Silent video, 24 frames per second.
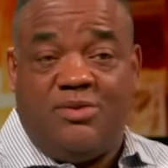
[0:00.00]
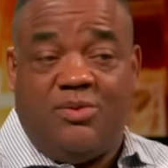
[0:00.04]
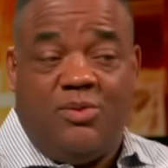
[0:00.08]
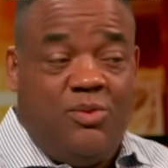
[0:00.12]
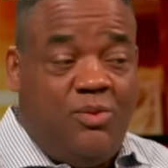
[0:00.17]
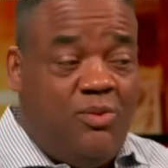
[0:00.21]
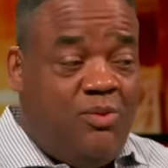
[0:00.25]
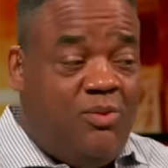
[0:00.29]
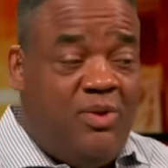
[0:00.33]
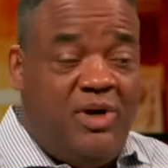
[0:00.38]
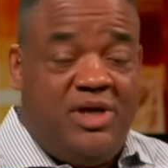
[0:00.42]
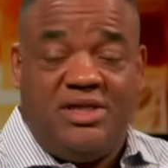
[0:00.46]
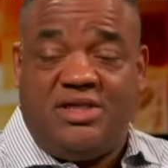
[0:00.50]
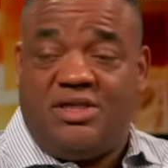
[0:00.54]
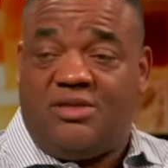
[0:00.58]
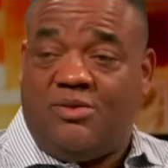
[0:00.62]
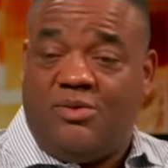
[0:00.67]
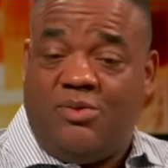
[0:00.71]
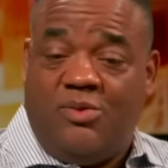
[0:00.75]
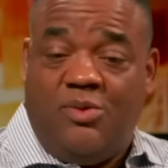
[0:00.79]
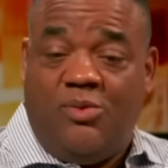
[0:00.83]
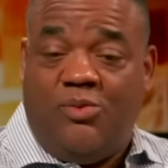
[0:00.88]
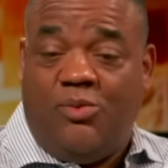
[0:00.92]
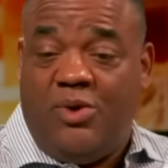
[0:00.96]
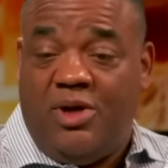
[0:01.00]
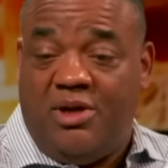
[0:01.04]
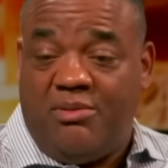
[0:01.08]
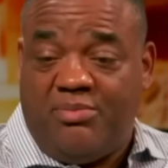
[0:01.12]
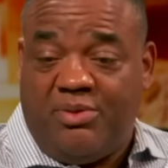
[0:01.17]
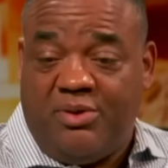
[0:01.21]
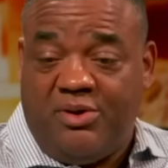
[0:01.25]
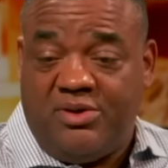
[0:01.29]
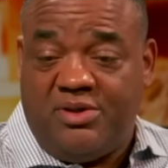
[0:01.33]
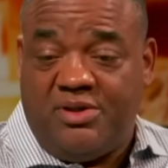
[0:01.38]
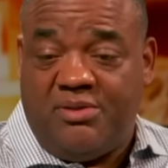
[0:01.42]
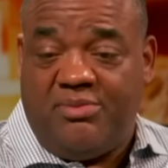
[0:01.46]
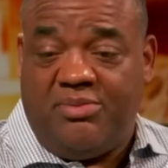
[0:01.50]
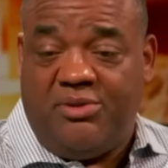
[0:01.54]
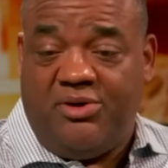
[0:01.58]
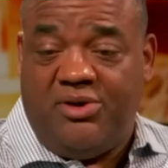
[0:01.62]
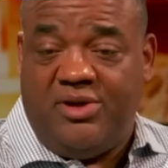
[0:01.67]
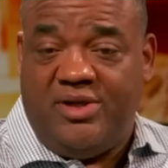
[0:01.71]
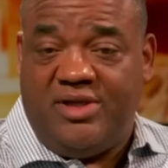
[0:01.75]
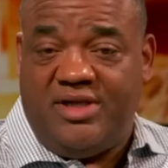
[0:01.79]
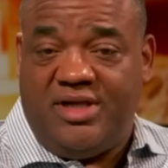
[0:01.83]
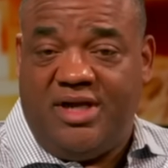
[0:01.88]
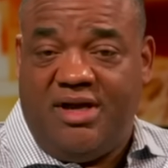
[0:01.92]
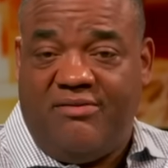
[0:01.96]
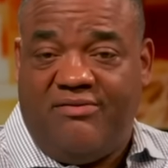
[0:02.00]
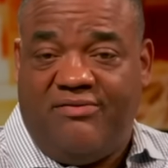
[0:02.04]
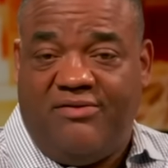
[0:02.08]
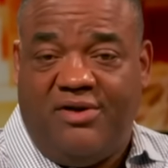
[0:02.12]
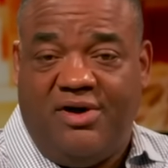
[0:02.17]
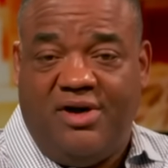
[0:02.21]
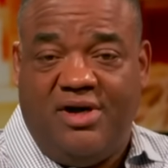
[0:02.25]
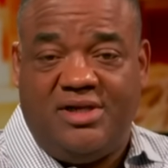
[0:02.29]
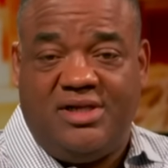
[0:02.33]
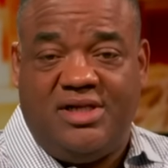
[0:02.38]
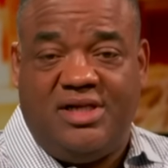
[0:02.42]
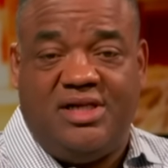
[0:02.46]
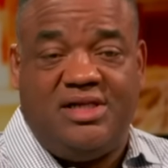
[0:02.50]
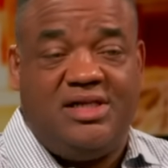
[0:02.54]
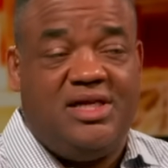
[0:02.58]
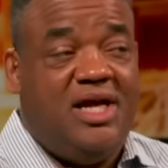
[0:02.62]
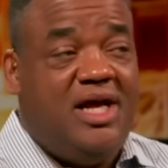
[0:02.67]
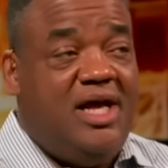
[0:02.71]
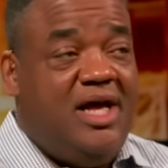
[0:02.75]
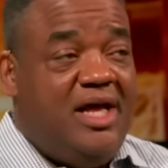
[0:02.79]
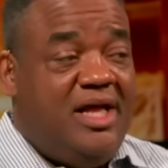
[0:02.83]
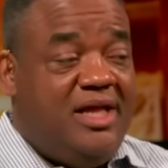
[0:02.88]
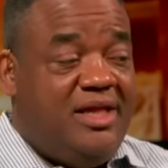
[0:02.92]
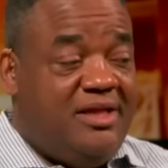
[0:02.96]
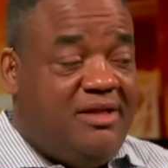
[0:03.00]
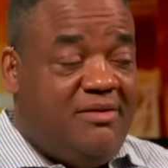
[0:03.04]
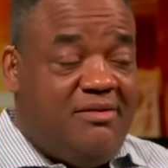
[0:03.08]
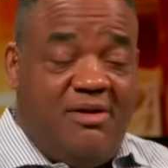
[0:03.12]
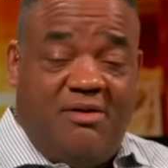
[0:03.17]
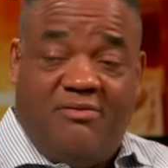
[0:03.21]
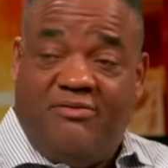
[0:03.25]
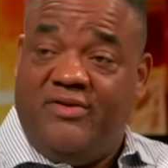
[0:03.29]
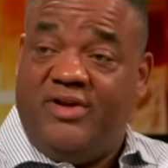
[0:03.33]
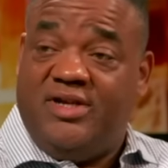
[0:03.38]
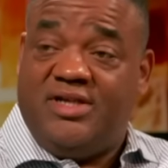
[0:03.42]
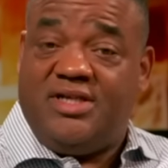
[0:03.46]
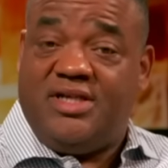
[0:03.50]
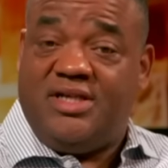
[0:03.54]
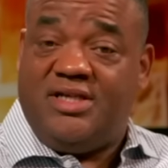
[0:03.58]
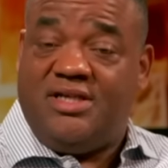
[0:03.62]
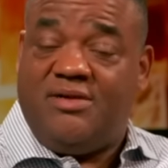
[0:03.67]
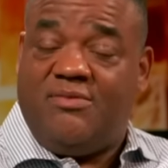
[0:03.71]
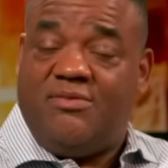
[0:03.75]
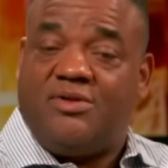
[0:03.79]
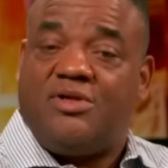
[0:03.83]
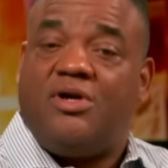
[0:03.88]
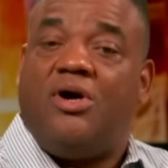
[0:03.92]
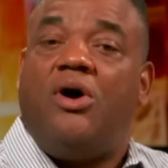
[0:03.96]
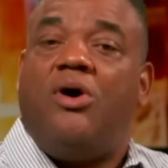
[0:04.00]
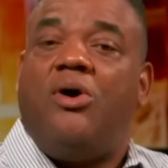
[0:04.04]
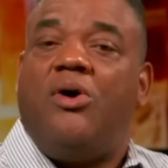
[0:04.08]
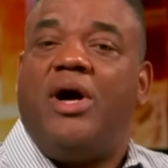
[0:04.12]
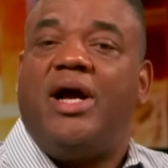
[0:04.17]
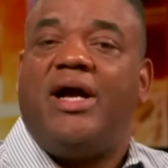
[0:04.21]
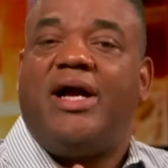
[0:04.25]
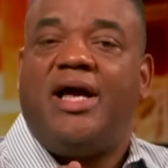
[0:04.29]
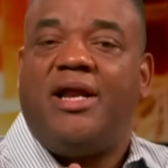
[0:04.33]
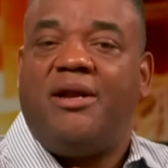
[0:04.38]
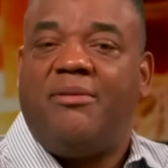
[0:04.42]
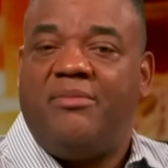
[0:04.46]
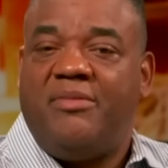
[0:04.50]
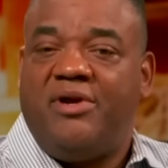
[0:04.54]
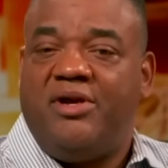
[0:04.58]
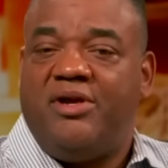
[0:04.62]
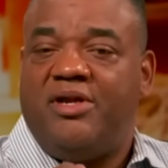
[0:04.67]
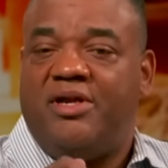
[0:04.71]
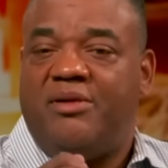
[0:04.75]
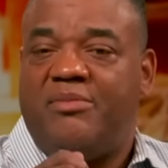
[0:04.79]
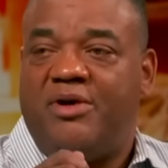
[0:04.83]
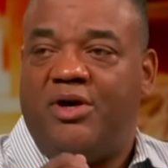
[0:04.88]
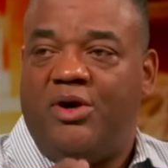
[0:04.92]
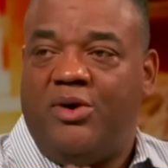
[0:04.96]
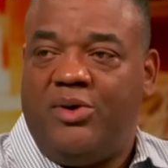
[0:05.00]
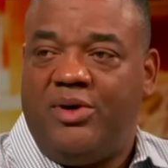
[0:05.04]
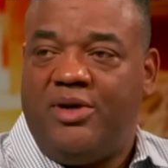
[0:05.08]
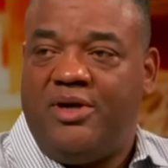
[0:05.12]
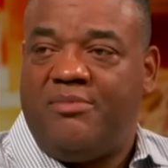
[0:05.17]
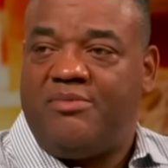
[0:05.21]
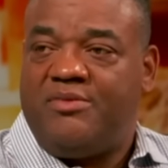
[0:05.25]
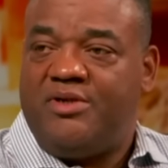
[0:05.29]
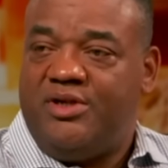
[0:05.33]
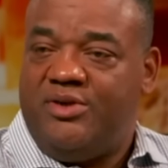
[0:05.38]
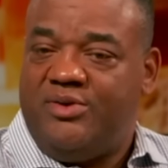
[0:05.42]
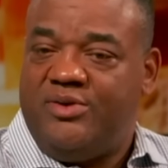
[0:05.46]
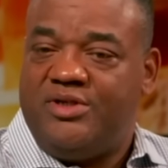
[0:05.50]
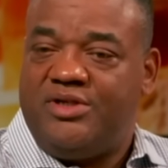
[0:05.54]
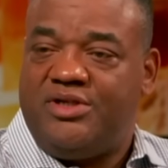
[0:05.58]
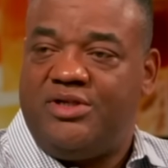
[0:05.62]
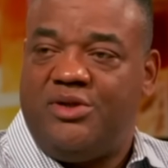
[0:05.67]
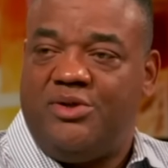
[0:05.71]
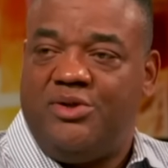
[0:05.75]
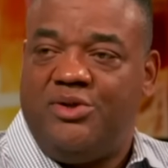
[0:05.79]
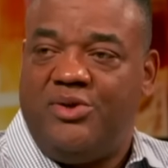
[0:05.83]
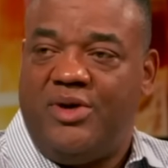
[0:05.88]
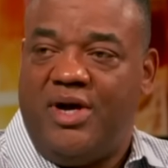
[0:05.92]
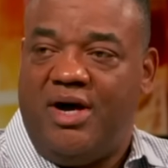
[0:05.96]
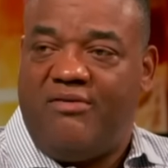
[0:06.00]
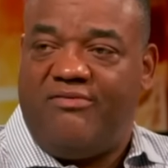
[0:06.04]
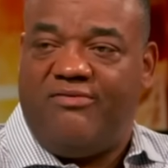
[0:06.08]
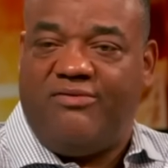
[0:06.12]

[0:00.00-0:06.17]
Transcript: once one person points out fraudulence, eventually someone's like, oh, I got a mirror. Let me hold it up to you and show you how